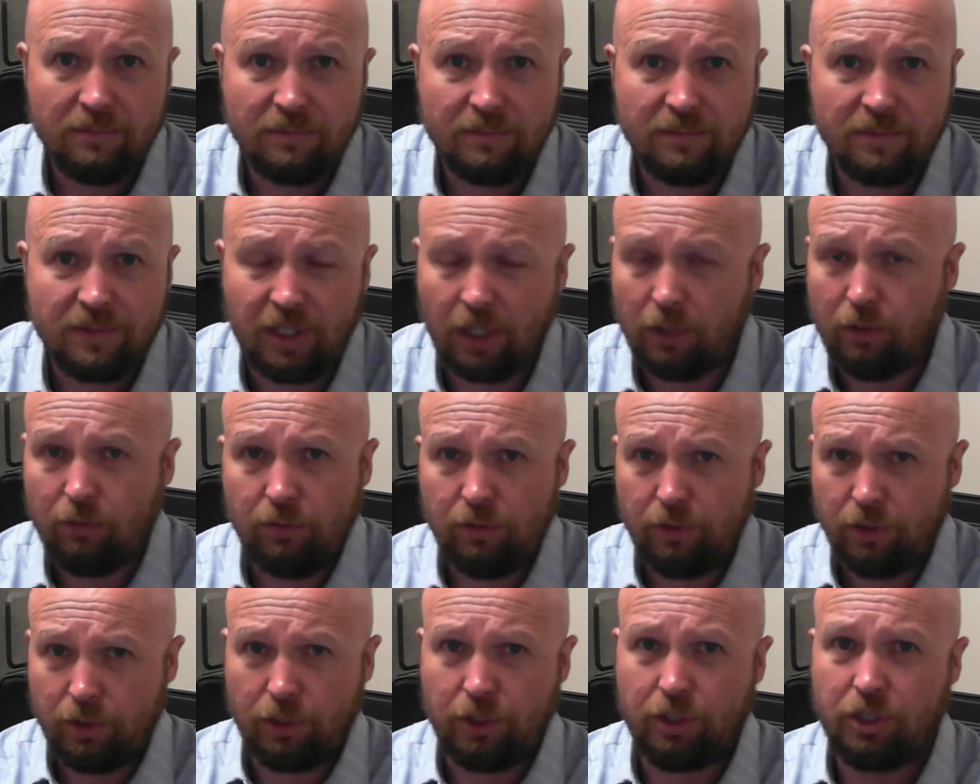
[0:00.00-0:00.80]

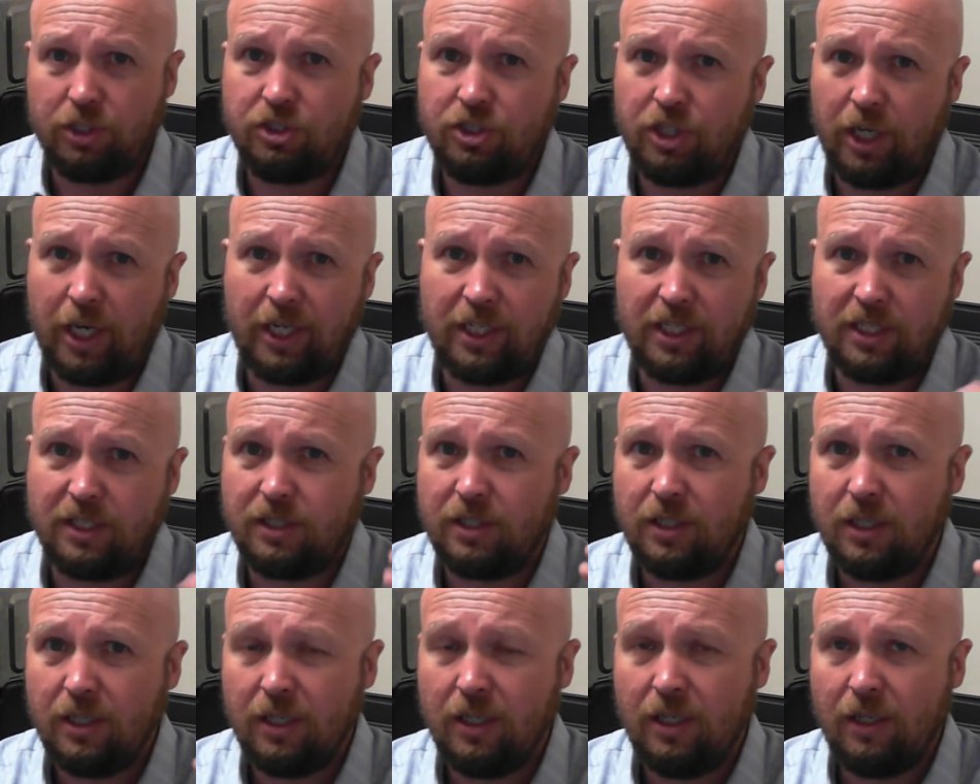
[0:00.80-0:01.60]
So you just change
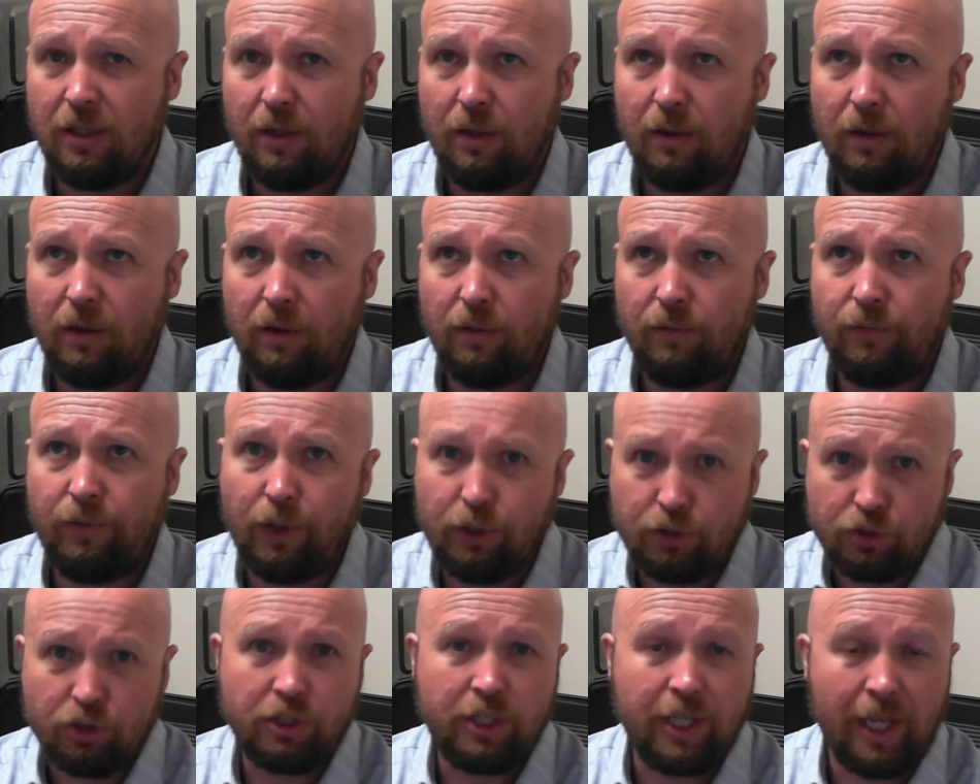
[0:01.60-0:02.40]

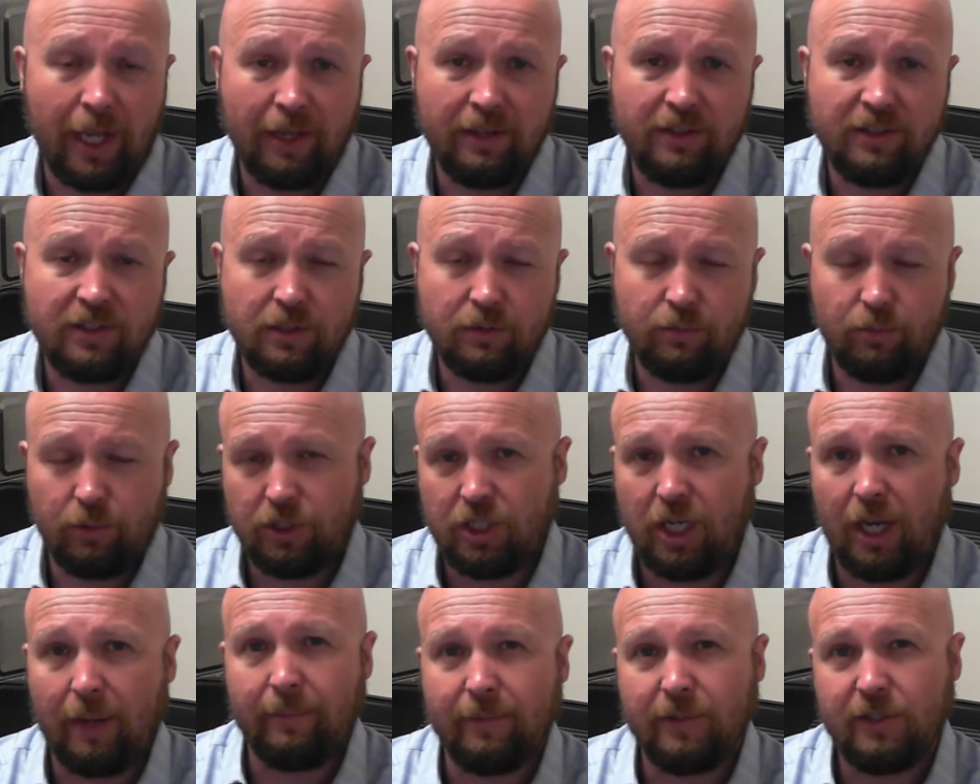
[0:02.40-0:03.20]
future tense, which
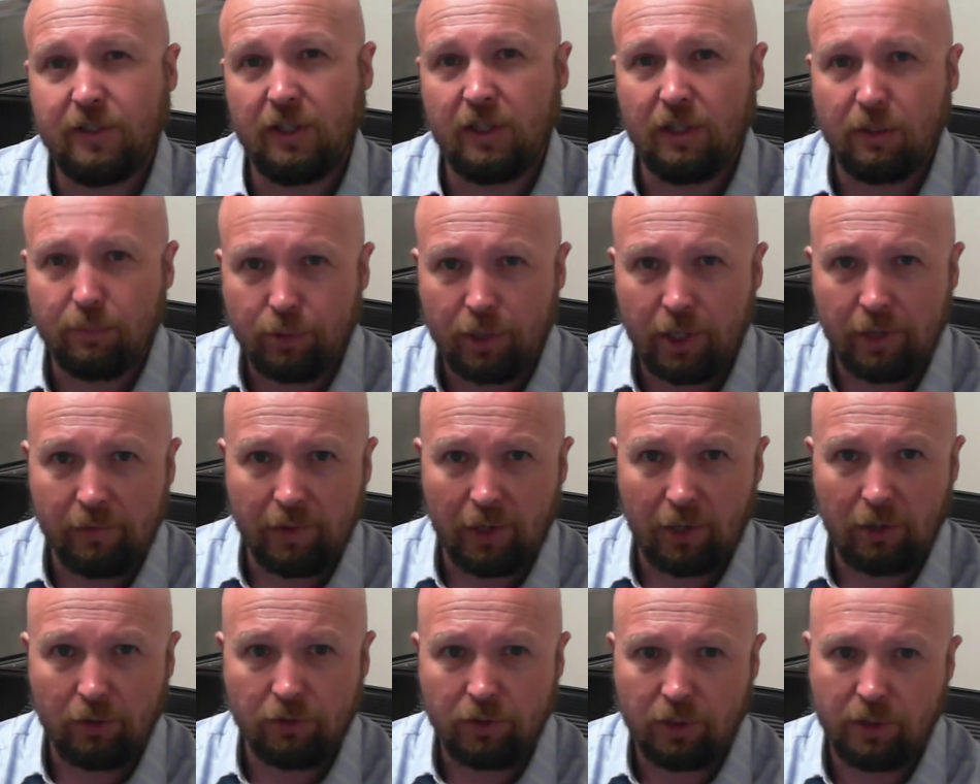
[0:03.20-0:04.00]
happens in the
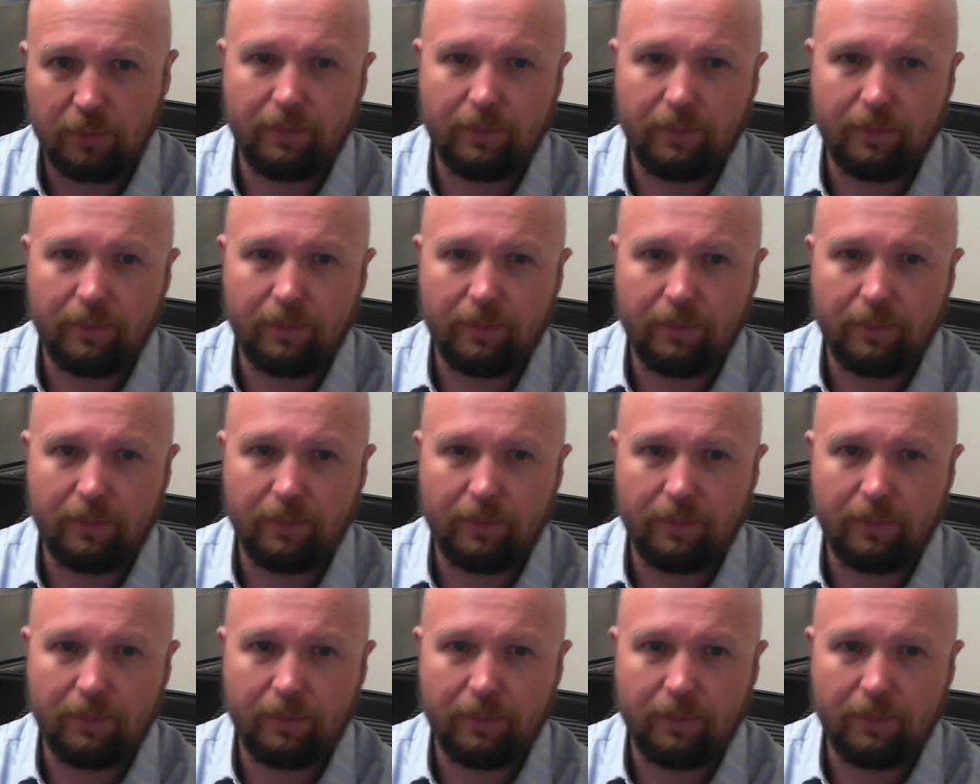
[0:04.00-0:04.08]
preview, to